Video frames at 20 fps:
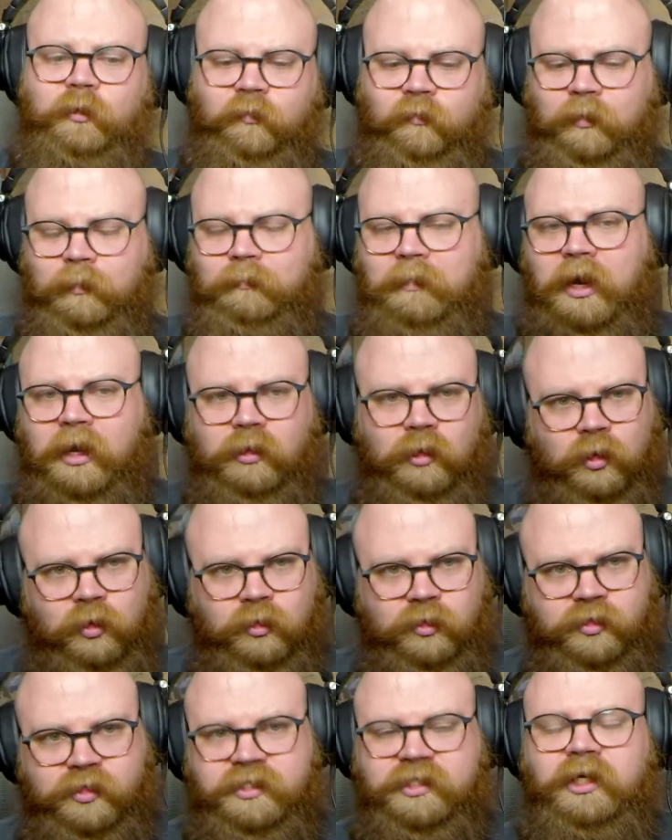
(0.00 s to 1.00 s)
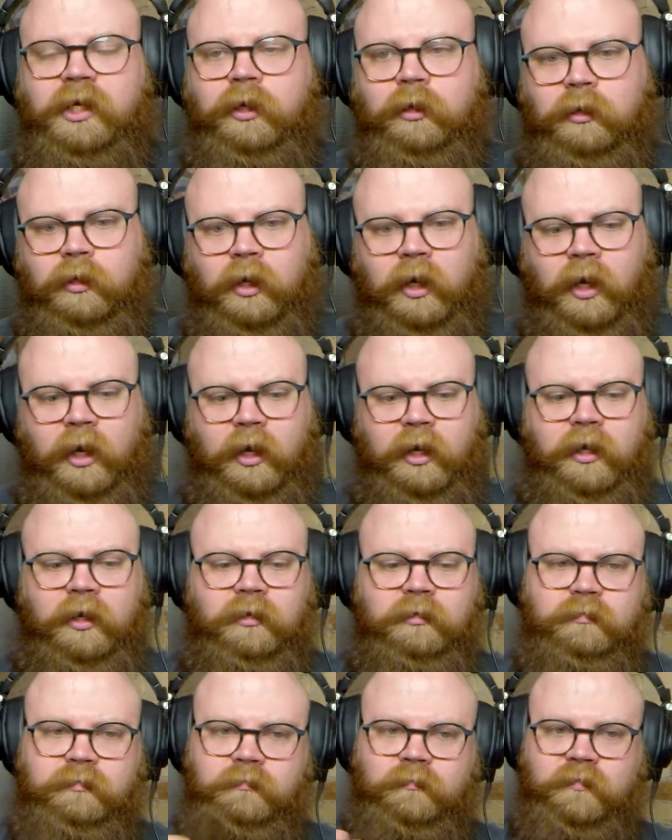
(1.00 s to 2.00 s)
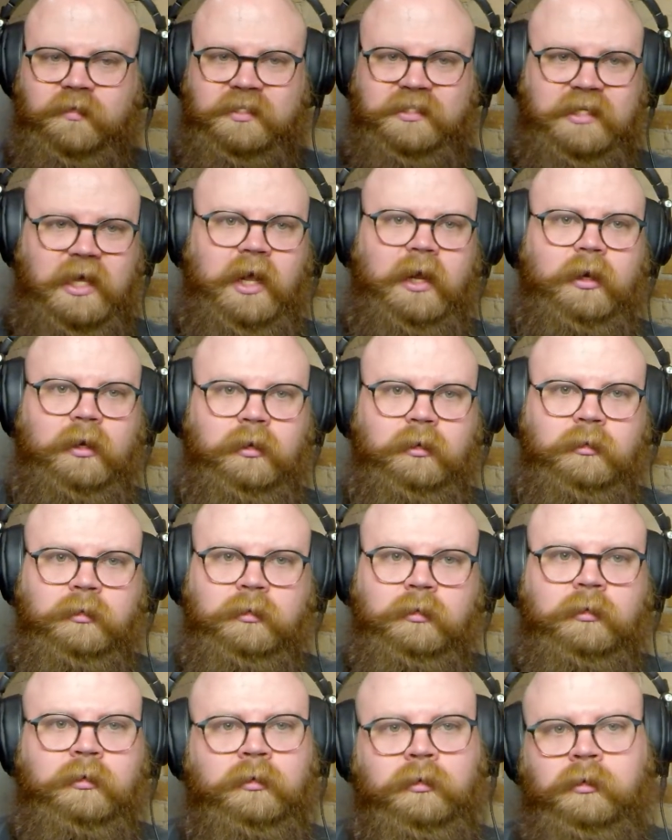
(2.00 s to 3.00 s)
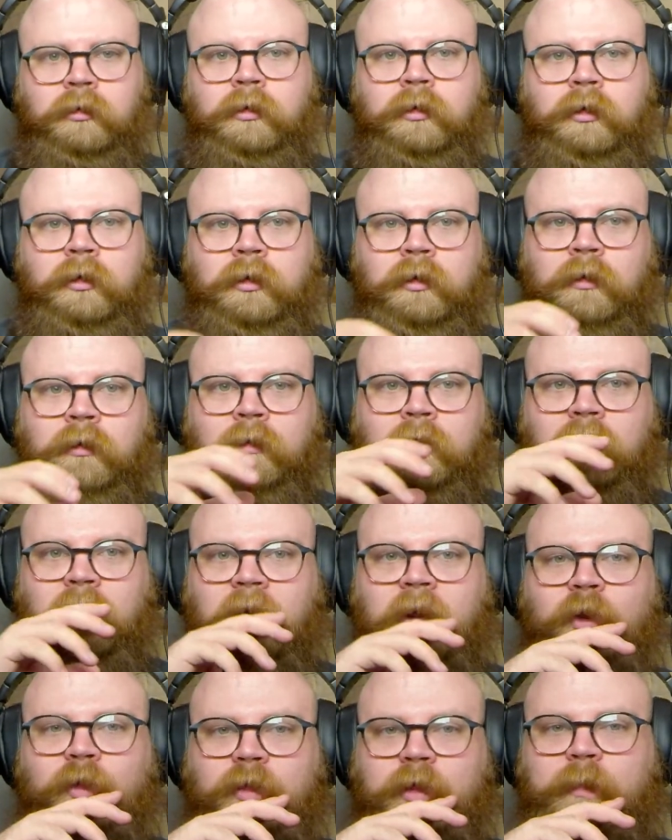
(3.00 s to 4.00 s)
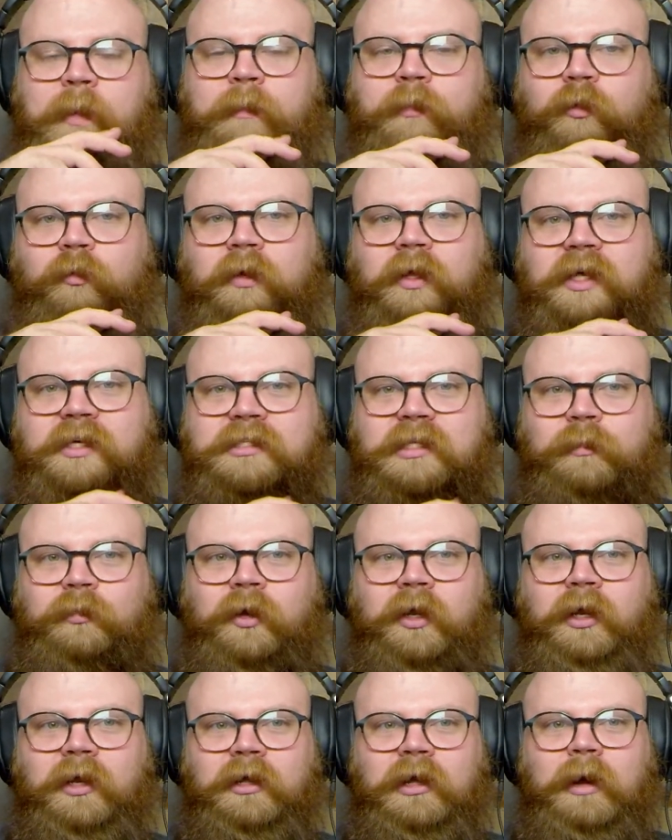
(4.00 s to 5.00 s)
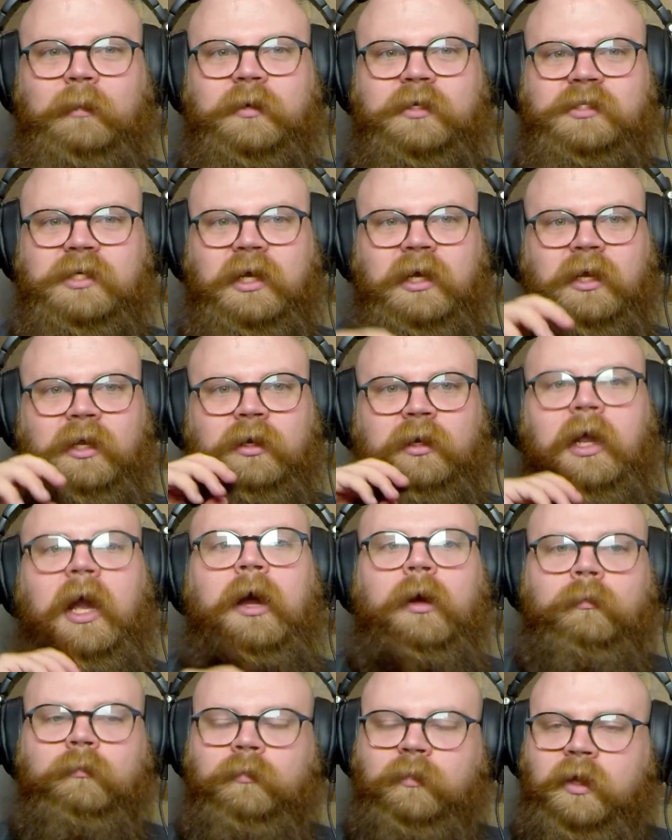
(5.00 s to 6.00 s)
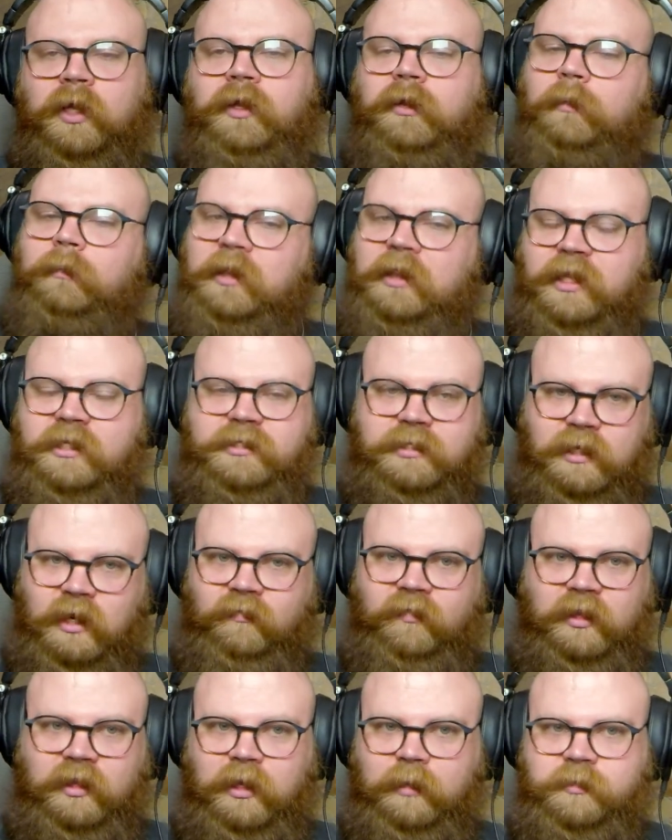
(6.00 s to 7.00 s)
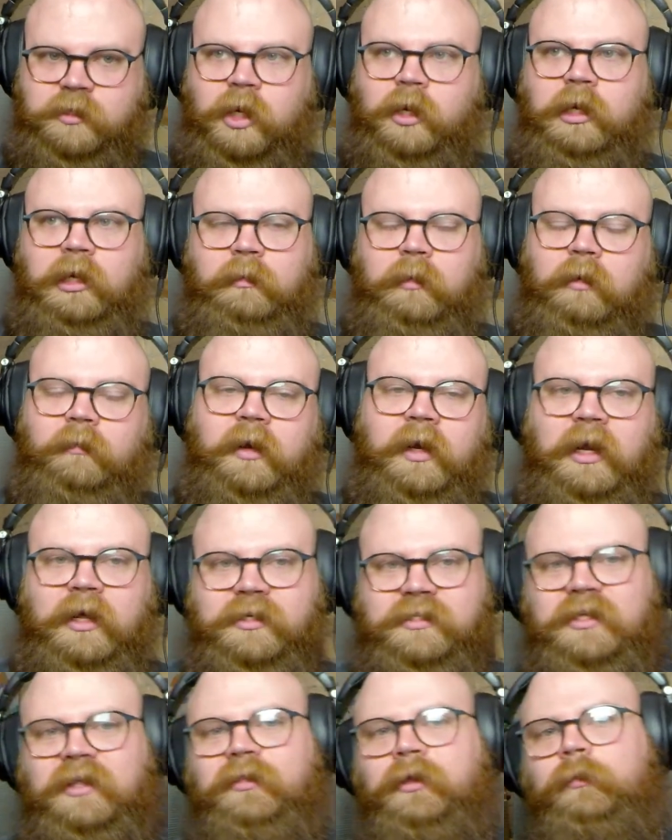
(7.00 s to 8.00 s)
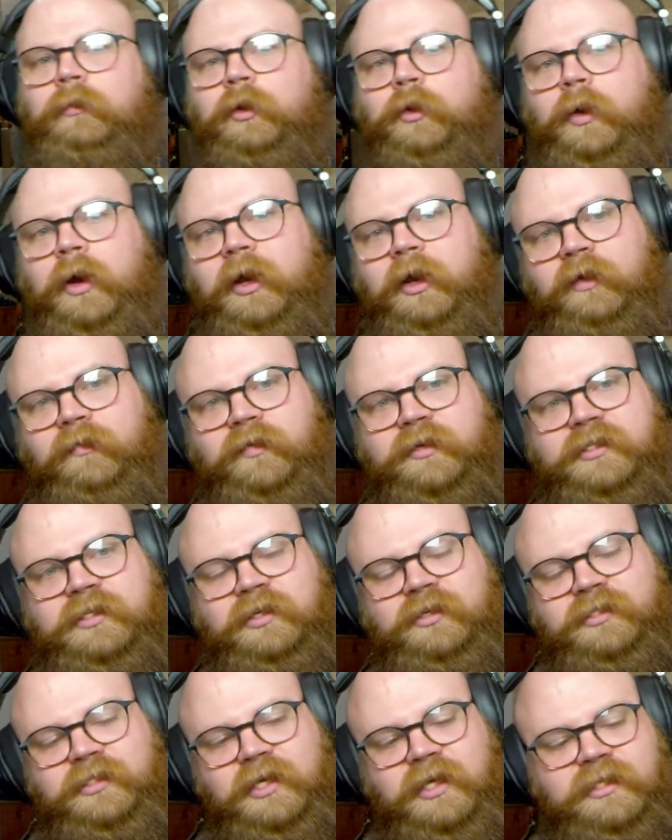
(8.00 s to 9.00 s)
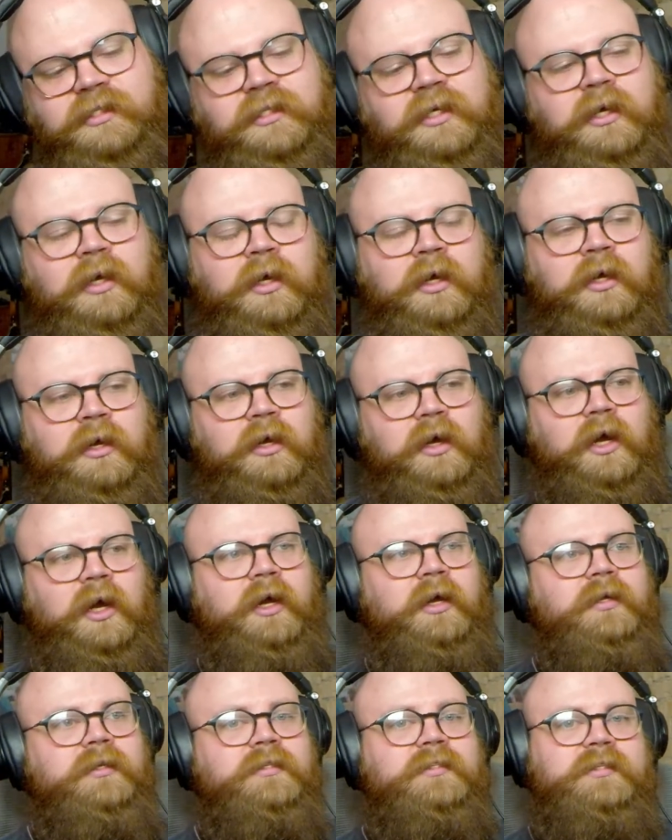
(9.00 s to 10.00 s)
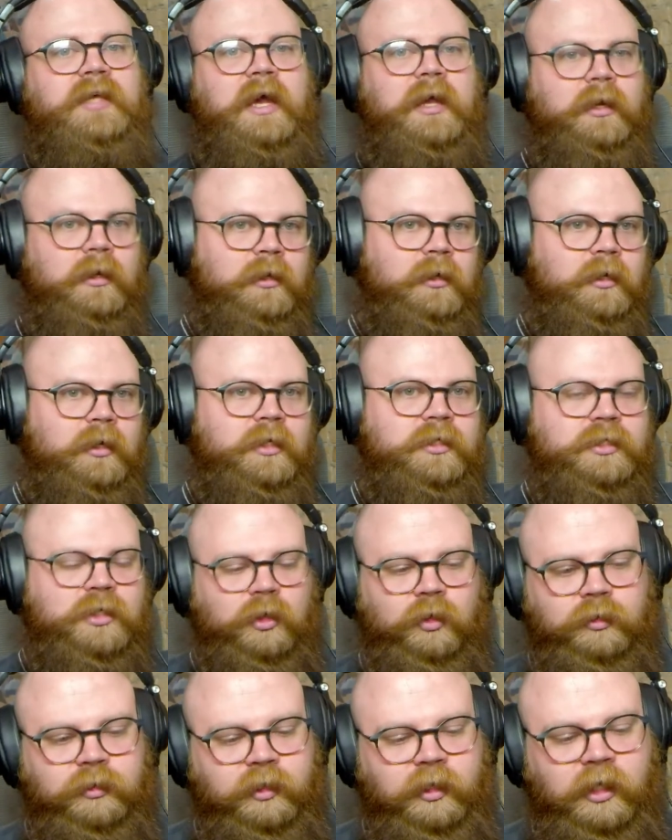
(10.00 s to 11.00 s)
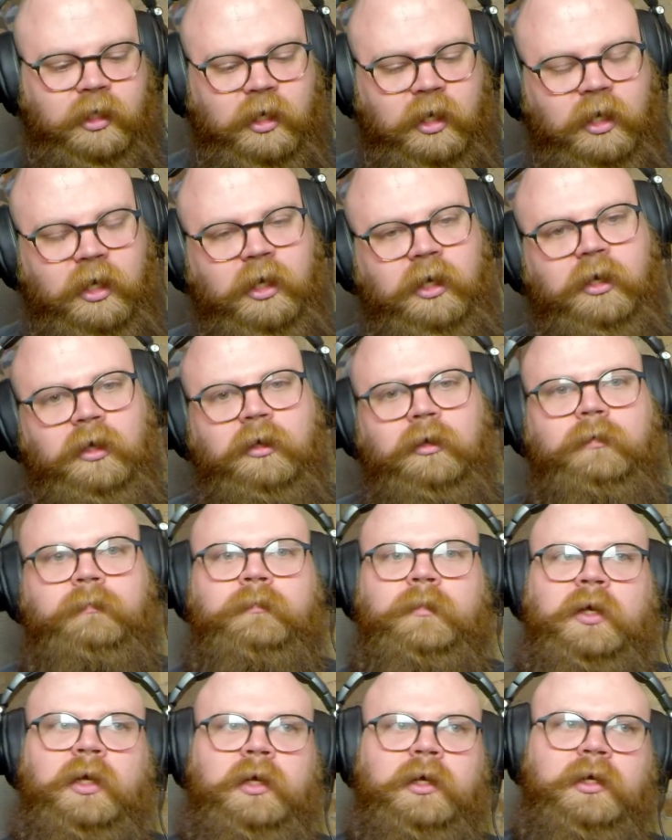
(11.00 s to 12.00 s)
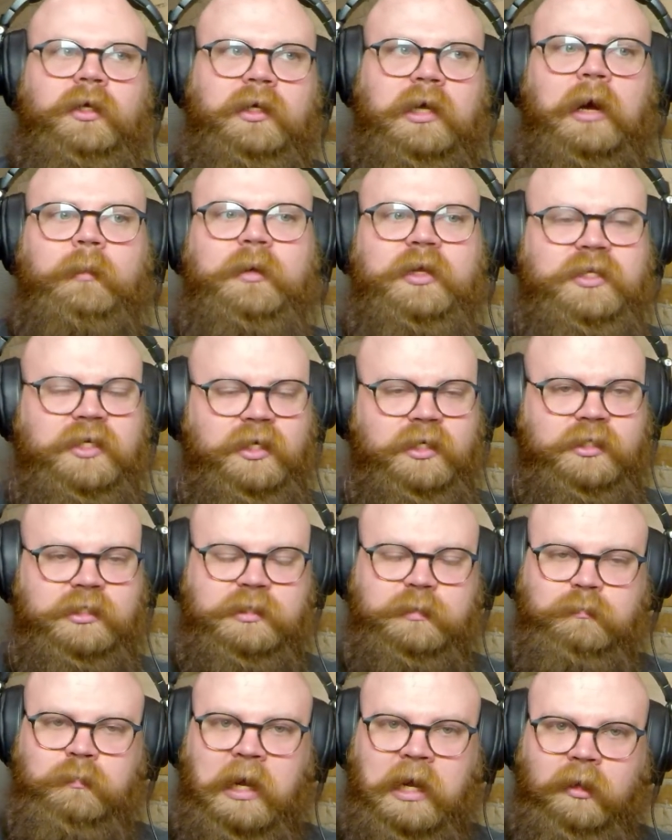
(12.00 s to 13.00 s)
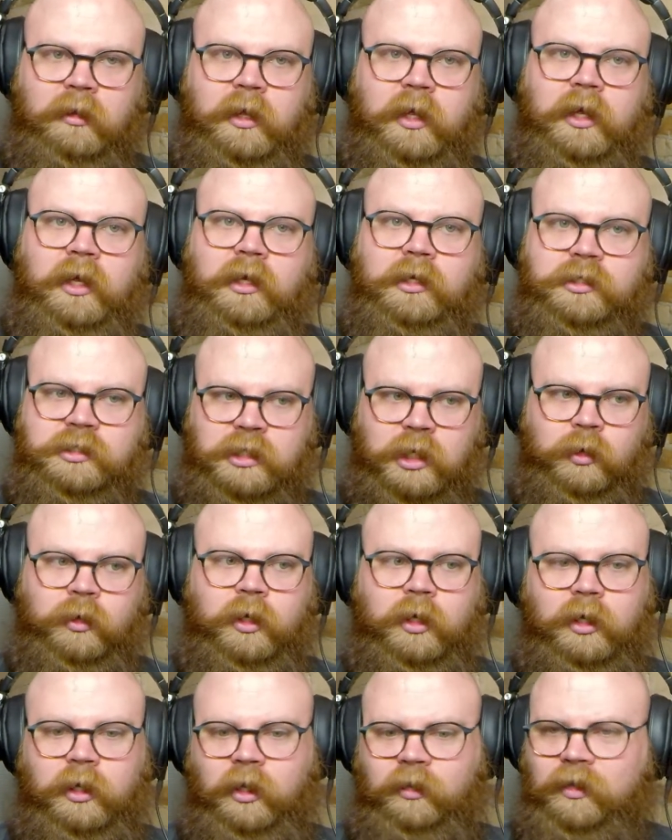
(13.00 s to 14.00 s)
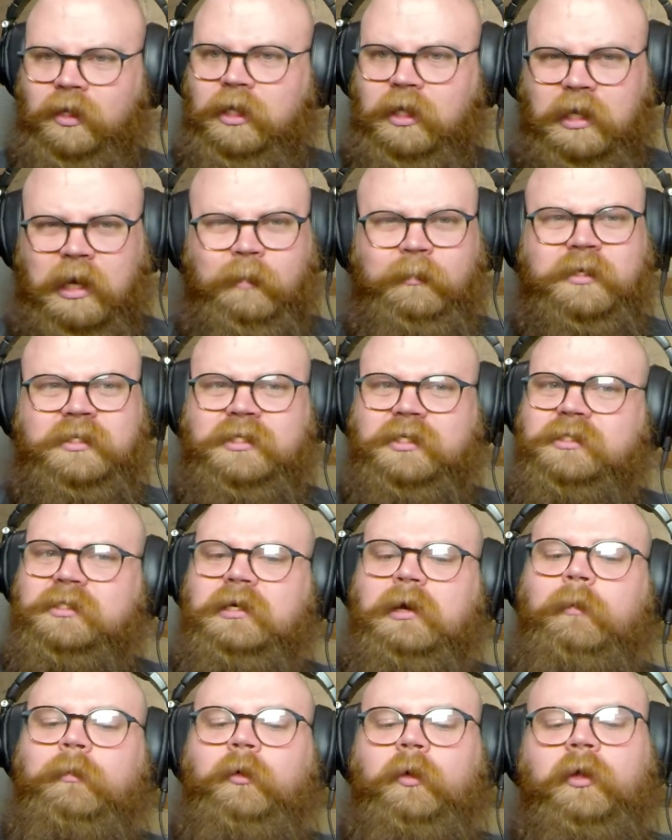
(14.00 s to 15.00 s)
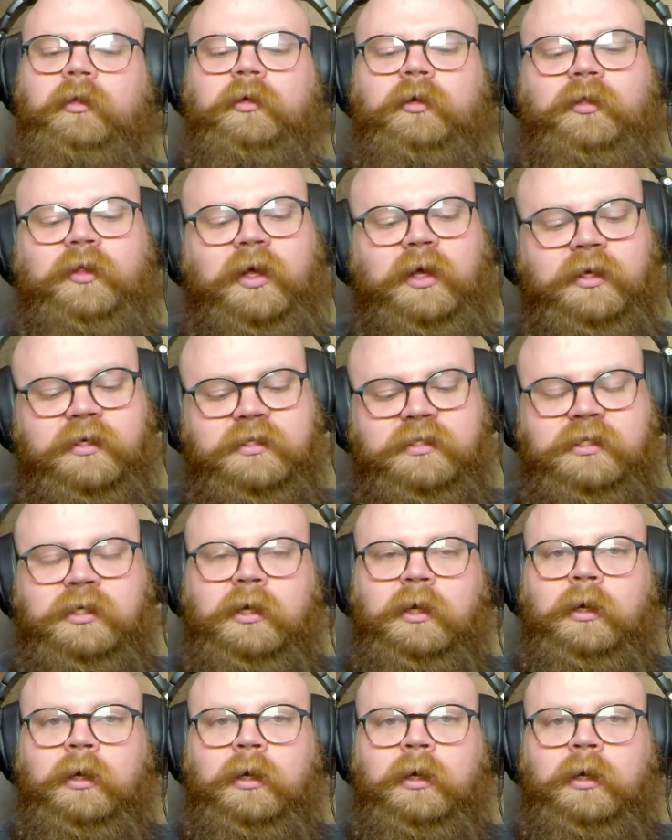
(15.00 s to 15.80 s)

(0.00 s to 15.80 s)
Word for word: from my local scene, uh, Zen I don't think people realize that playing and commentating. Yeah, I mean that's everything I'm talking about right now is that they require different skill sets. Uh, Zen is currently a commentates melee, Dota. I think he commentates a couple other things.